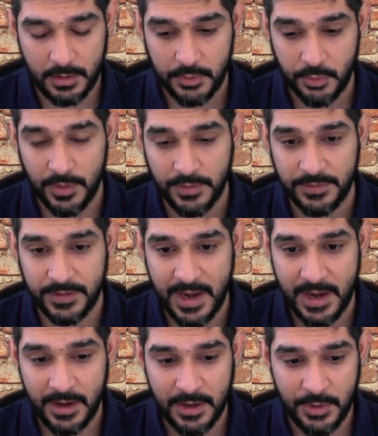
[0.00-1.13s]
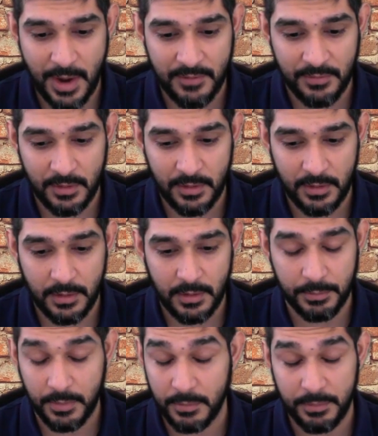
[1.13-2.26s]
towards the end and you have a
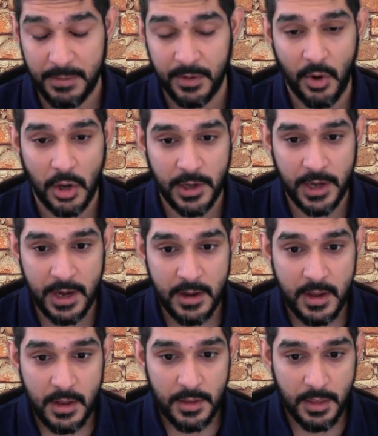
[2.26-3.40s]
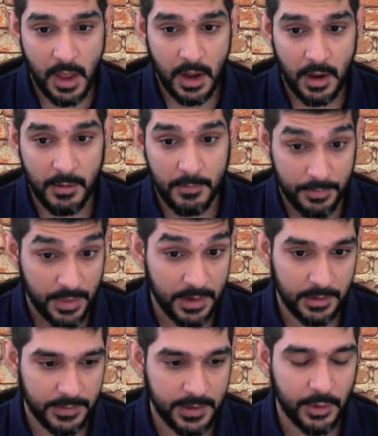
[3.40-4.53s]
payment holiday,
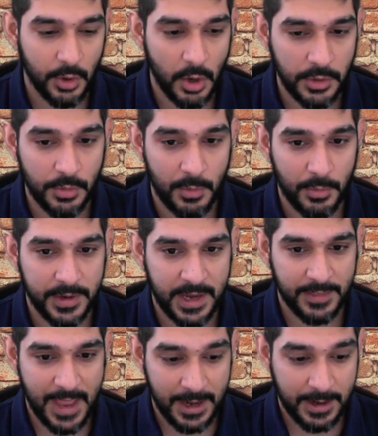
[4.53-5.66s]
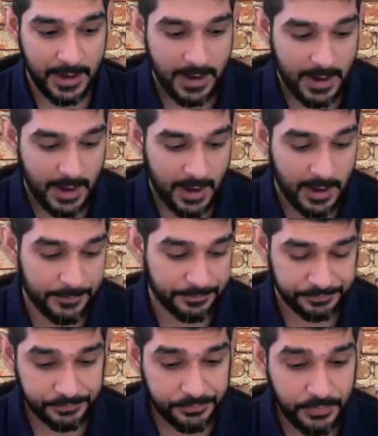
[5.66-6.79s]
then good on you. I would take that.
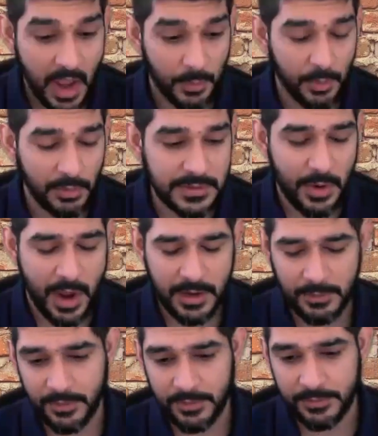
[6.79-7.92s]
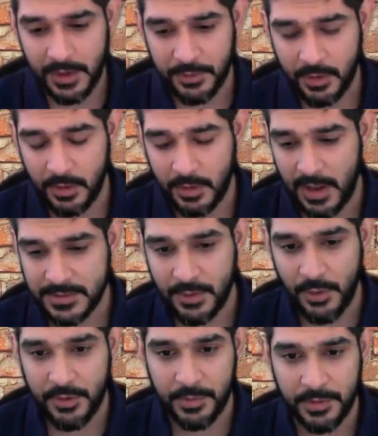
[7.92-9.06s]
I would also, I took a class
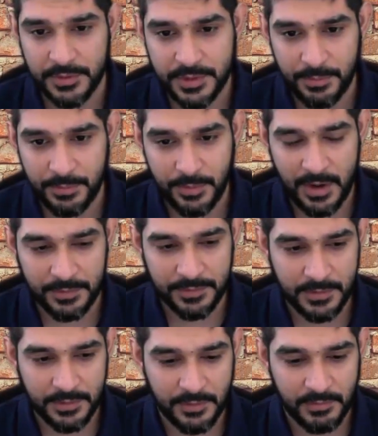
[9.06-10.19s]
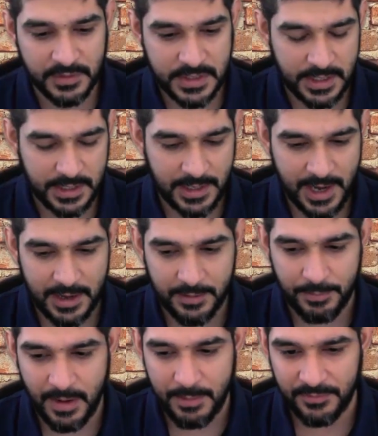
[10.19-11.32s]
on entrepreneurship when I was in university, and
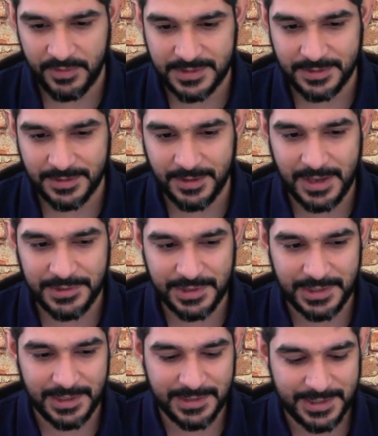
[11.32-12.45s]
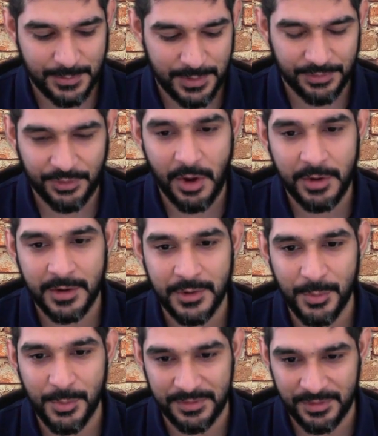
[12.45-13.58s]
my professor actually said, when you're starting a
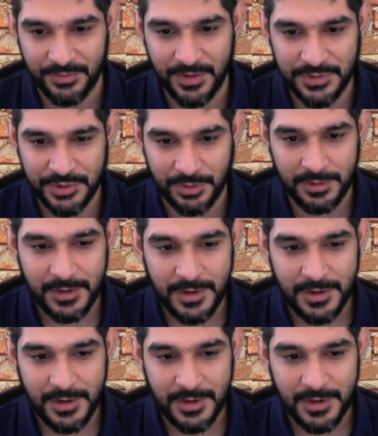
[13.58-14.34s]
new business venture,